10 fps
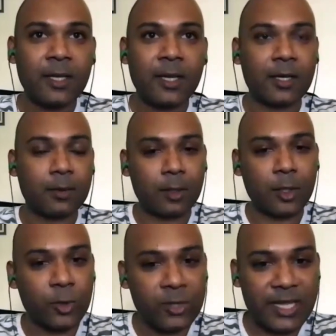Do
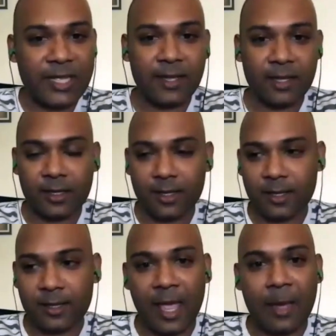you see
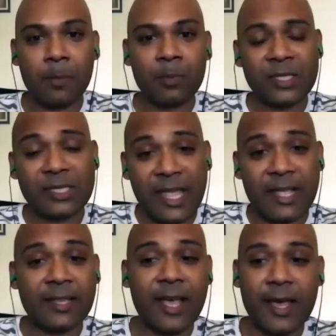them
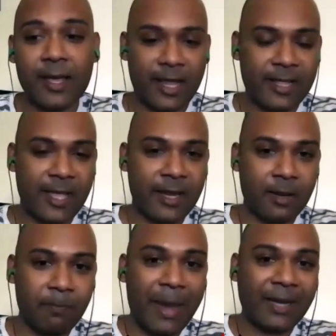staying there and then
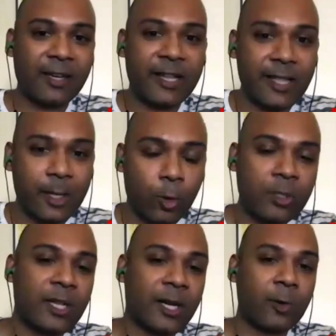bettering their own
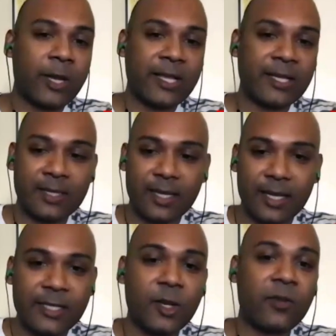surroundings
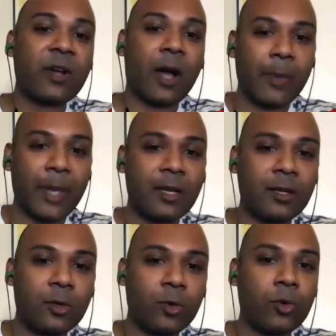instead of coming
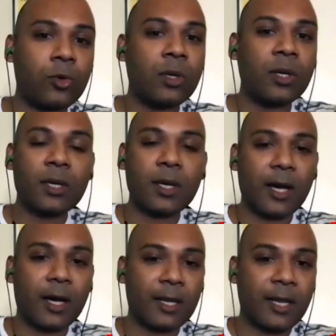to
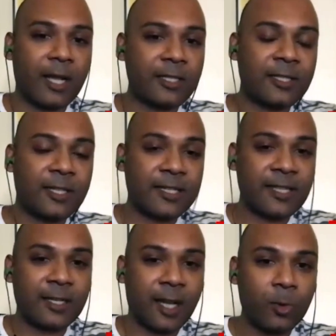larger cities
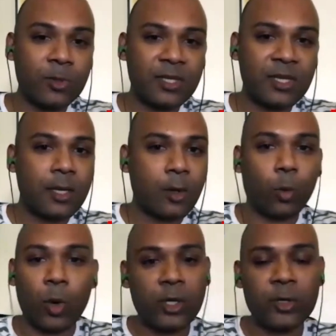and towns?
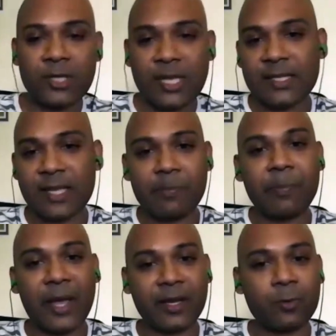What do you see as the
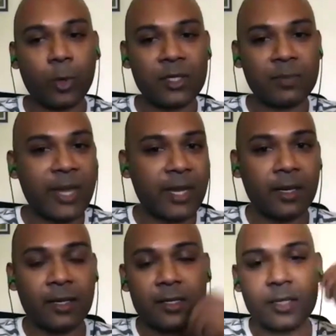impact? What has been
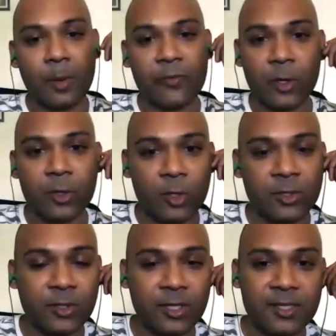some of your
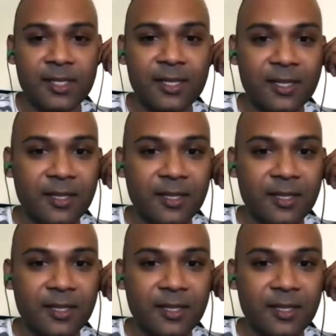thoughts on this?